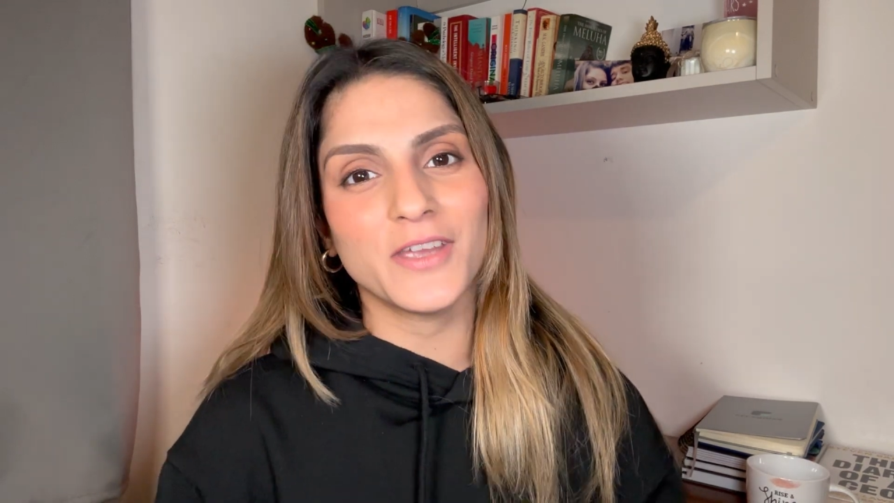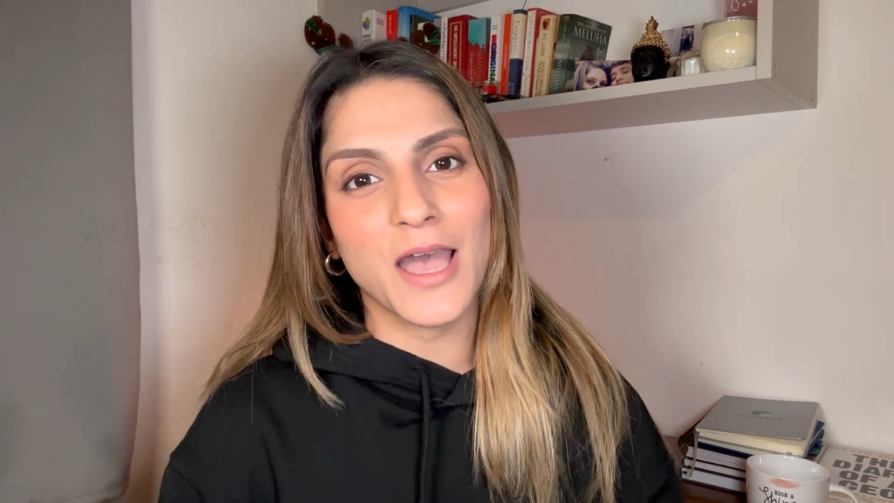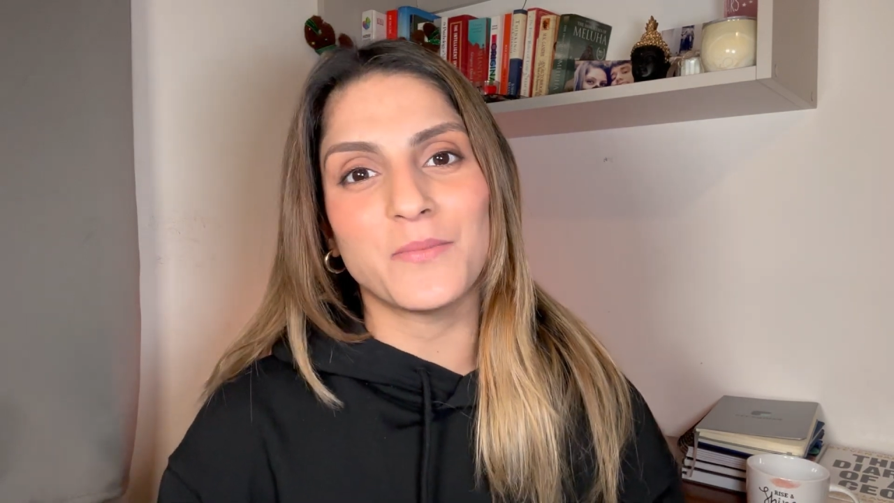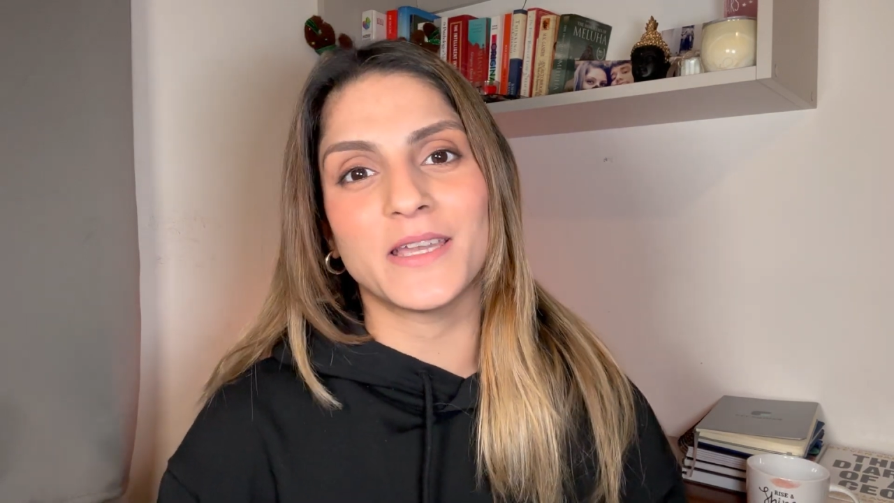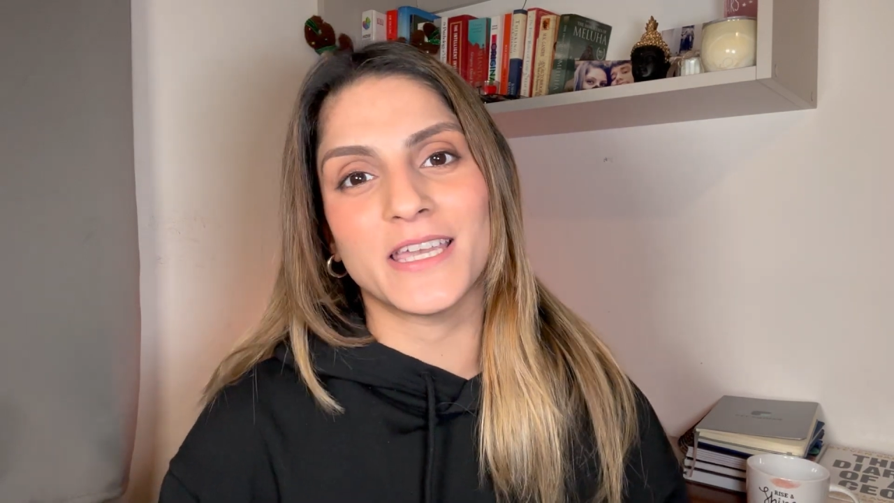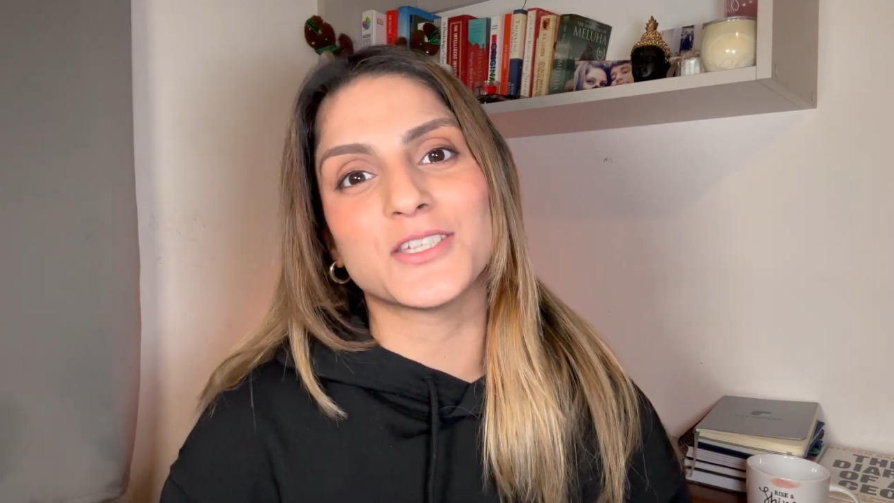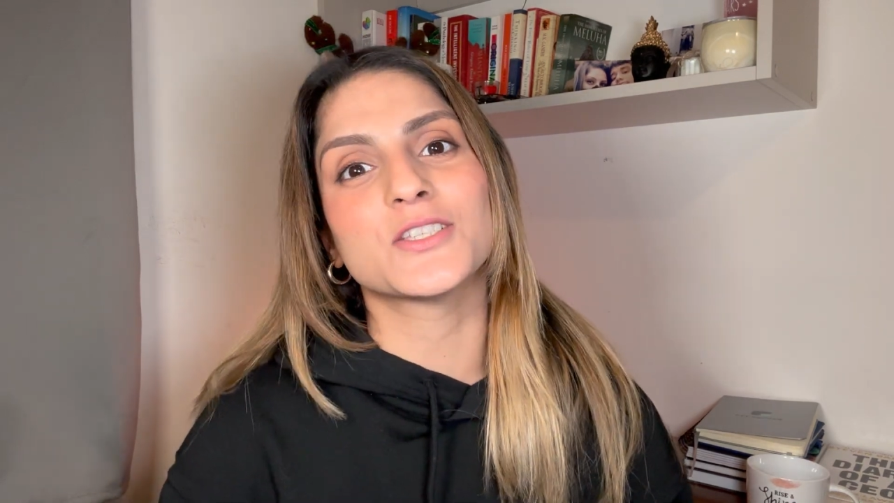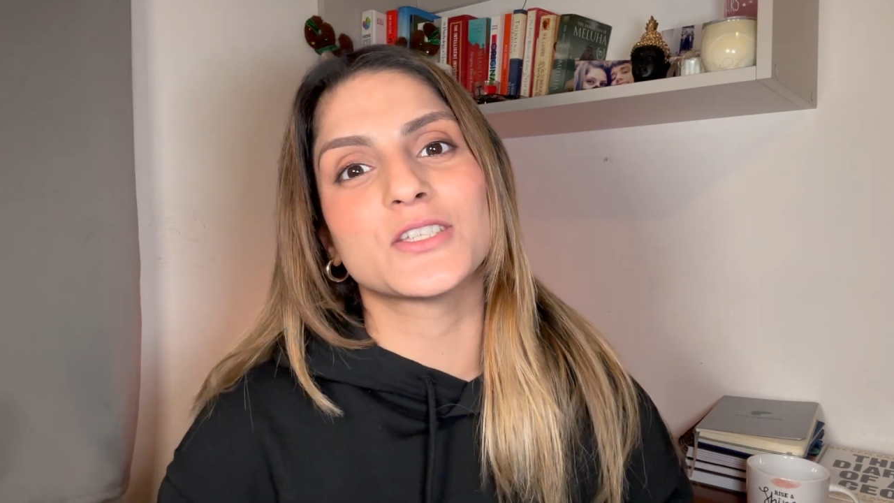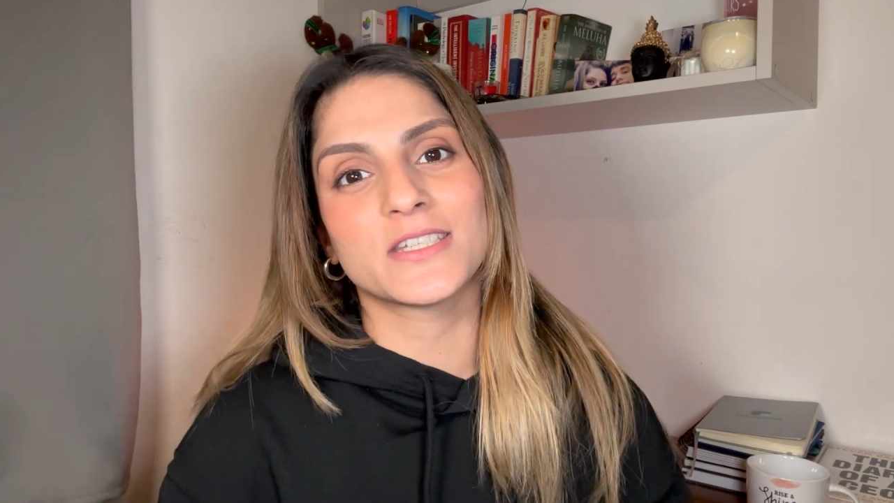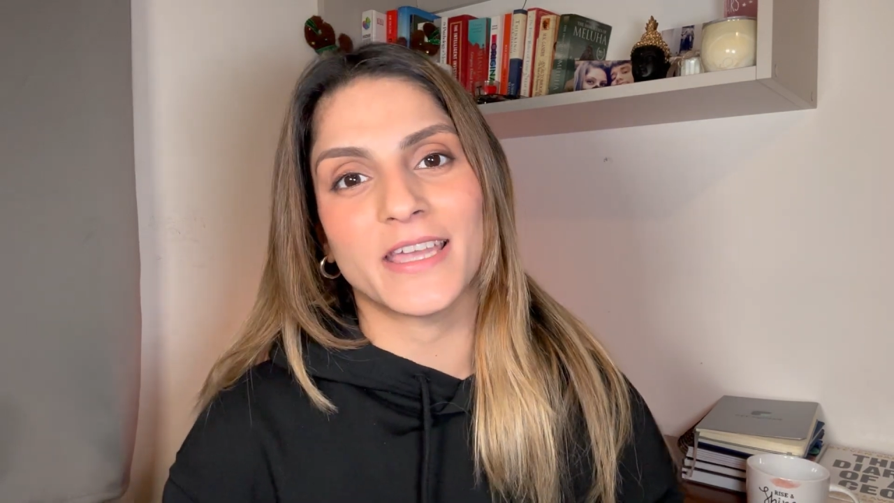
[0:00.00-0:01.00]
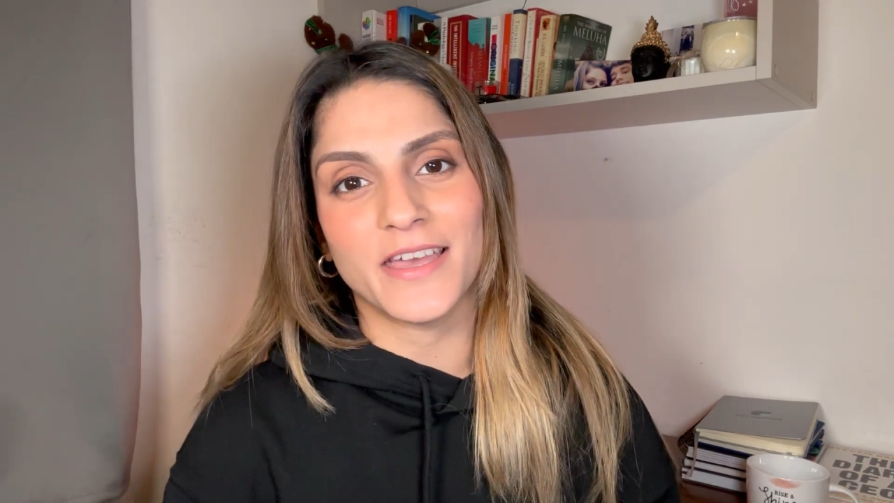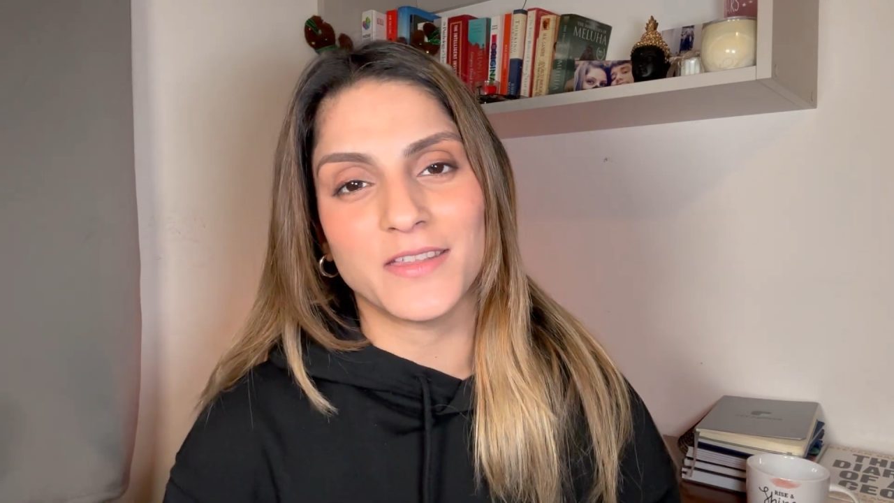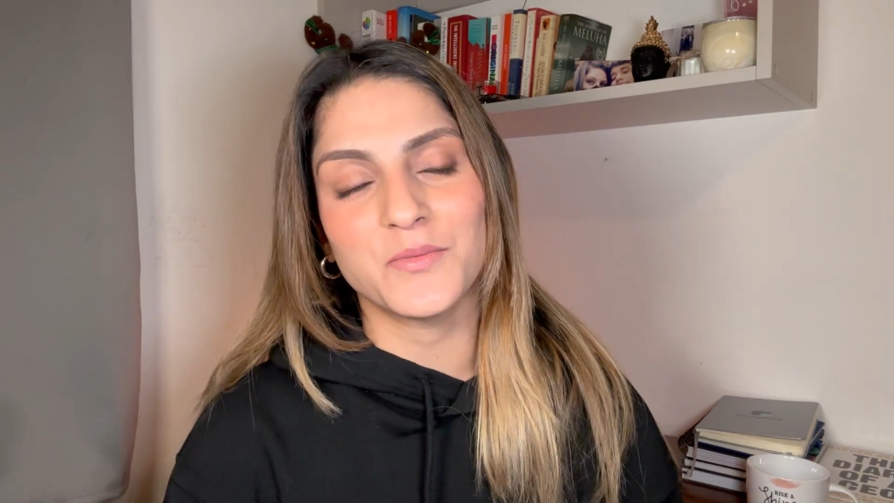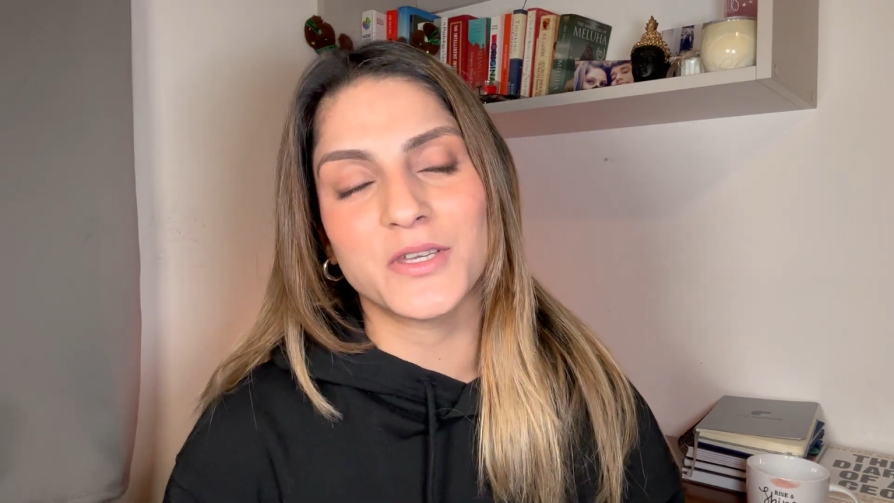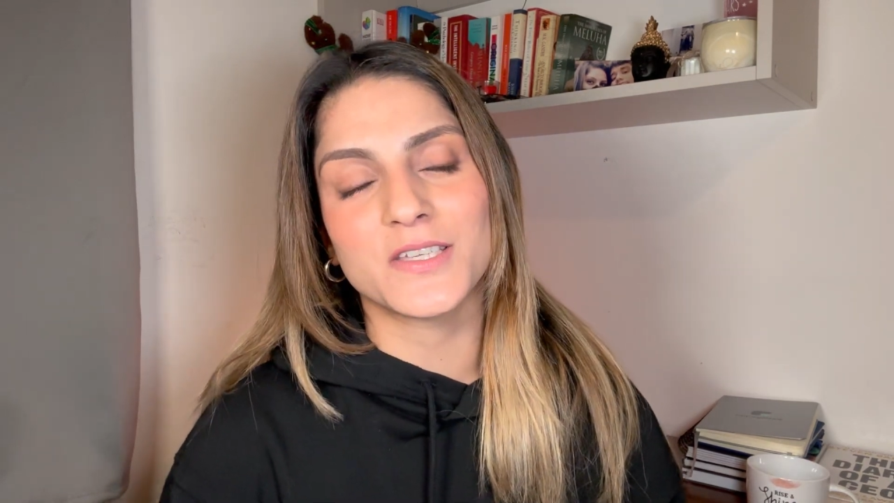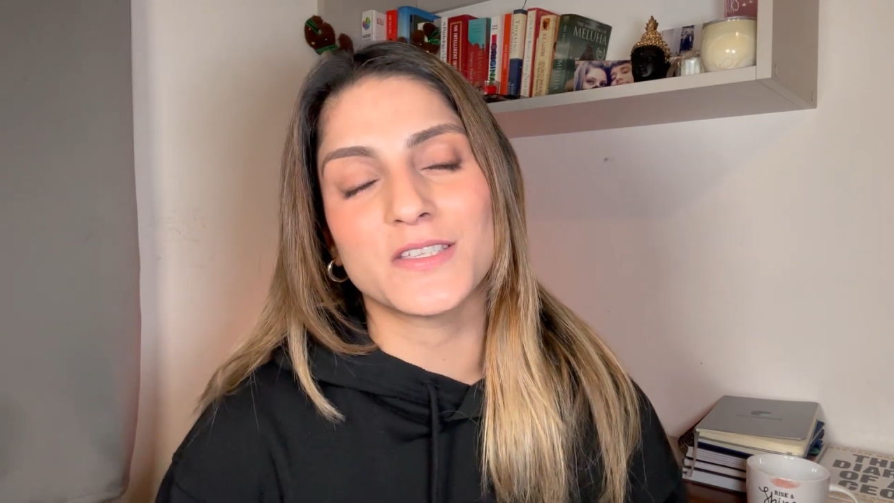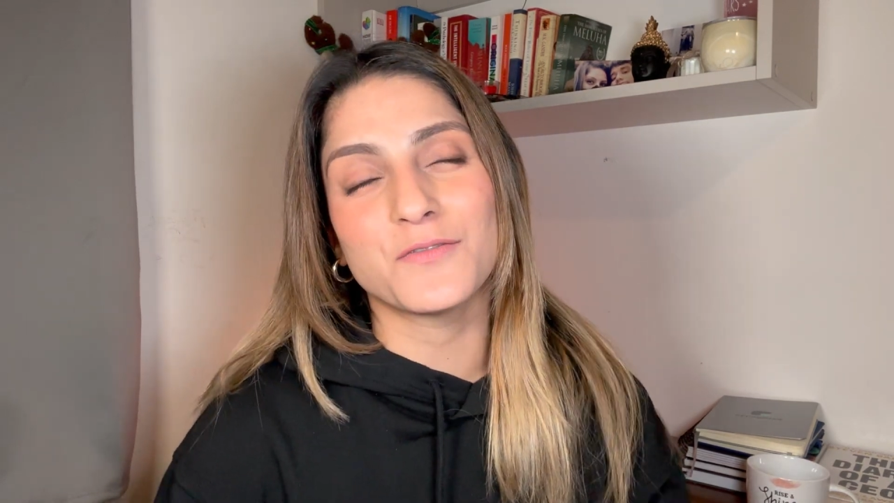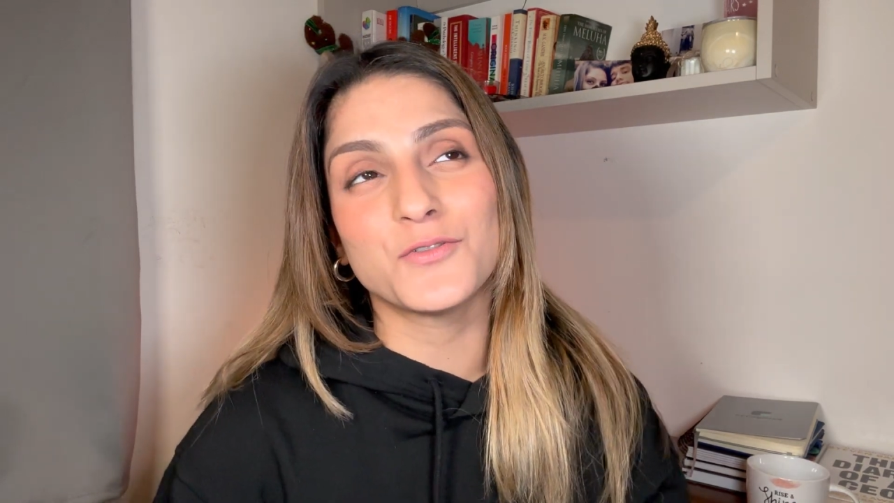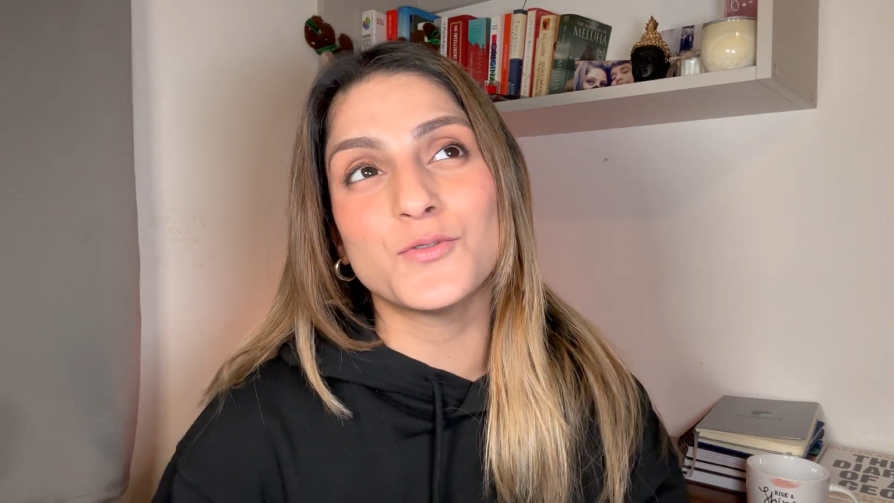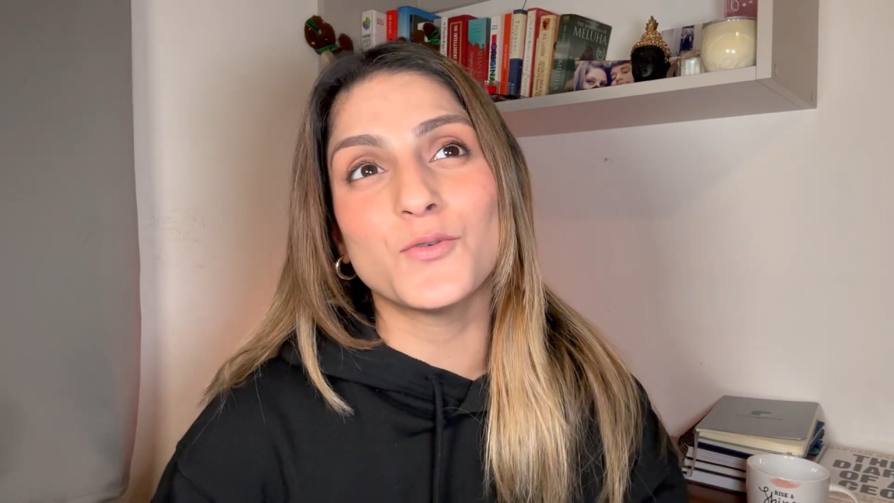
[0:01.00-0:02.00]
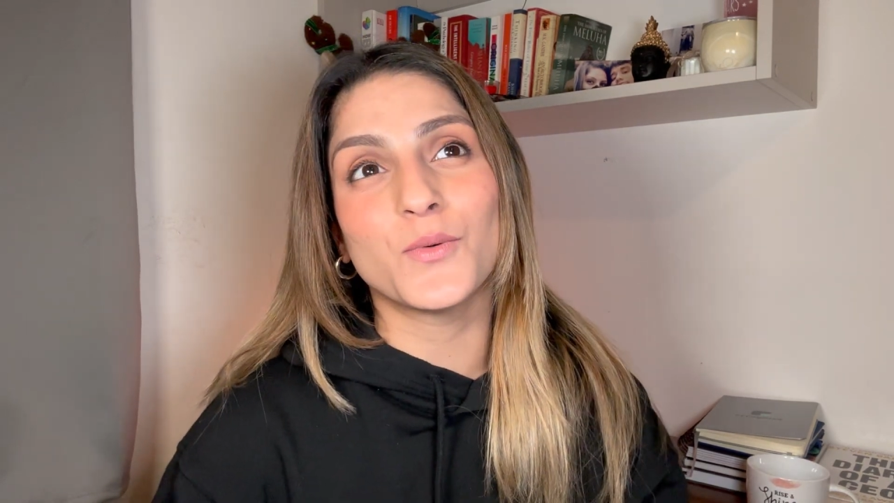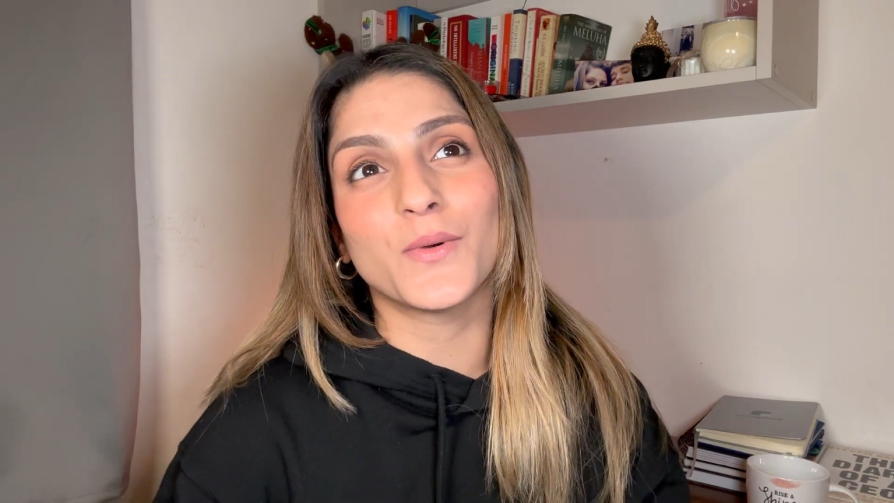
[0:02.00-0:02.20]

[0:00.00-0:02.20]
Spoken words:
applications together, because if you